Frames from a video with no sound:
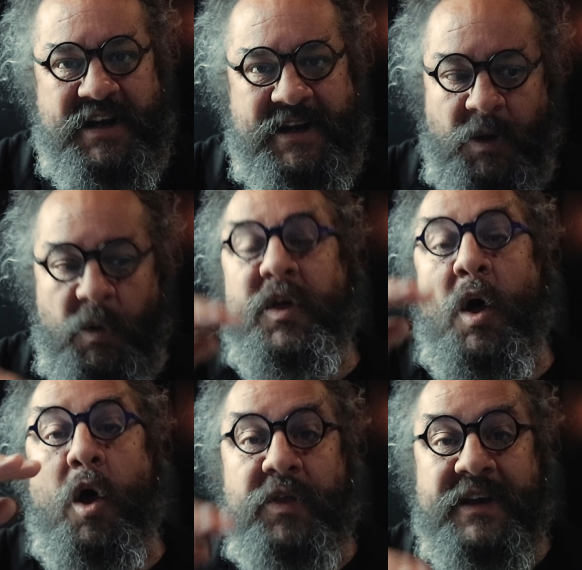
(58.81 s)
it with
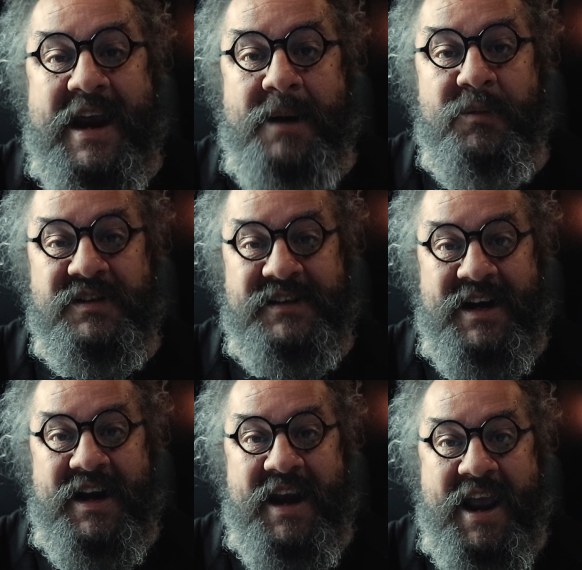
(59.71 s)
all the cameras that
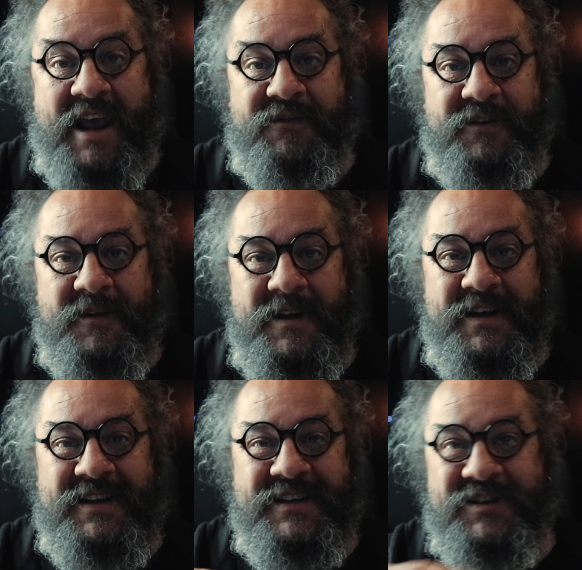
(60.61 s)
I have.
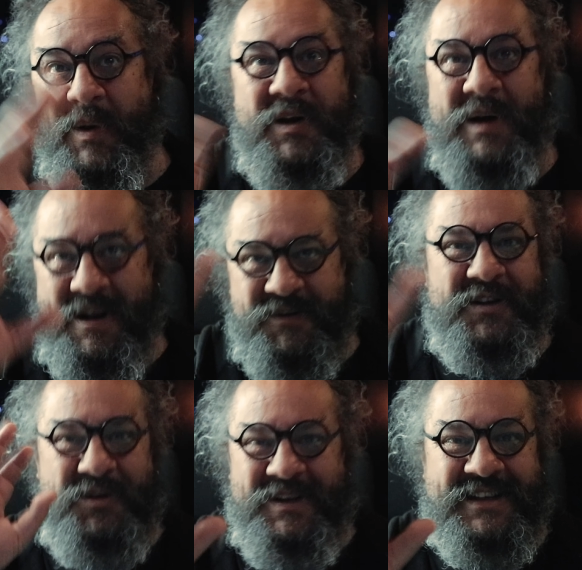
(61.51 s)
So I don't have to
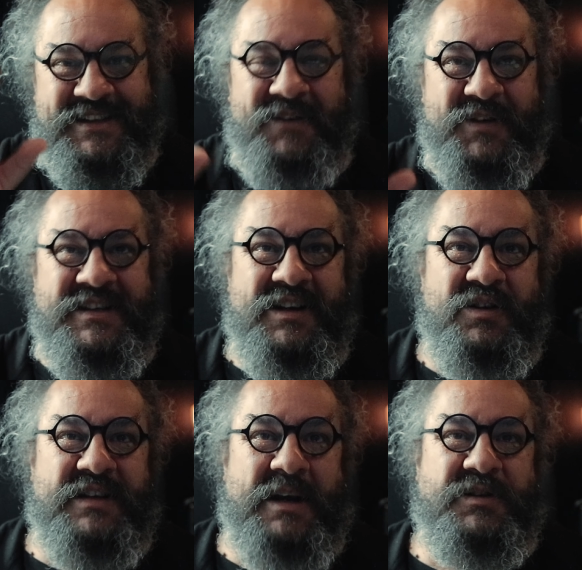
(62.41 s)
do this every single
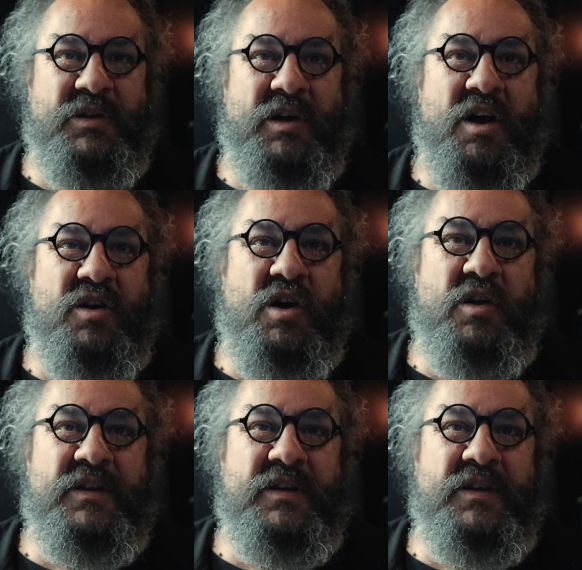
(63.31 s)
time. So I'll call